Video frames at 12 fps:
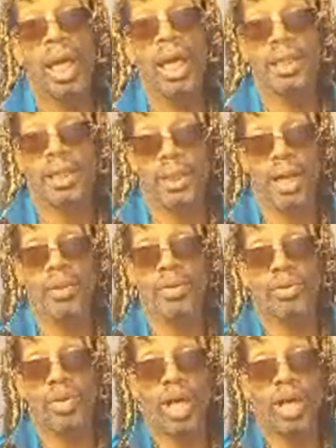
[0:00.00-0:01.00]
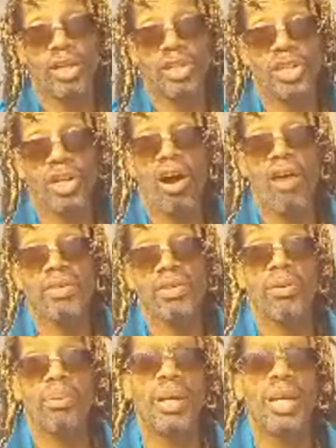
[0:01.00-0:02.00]
It's another to energy
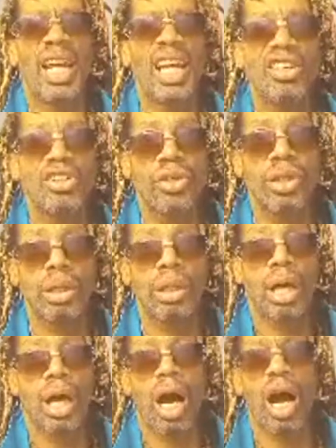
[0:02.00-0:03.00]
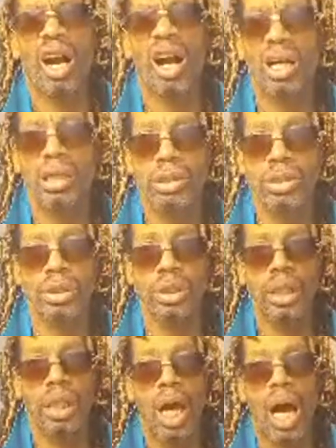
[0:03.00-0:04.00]
harvest from a nation, a
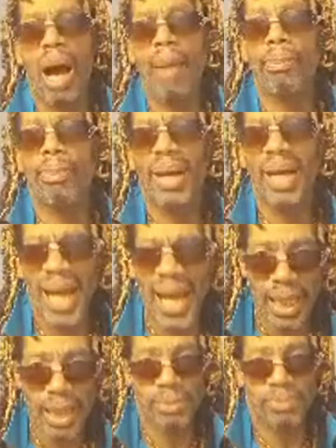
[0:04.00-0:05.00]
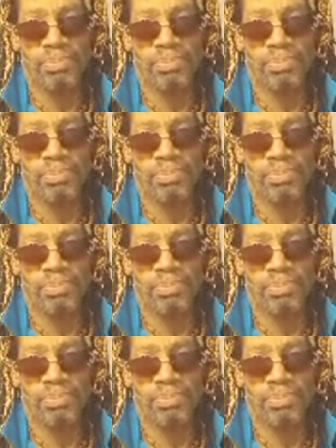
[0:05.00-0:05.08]
country, a planet.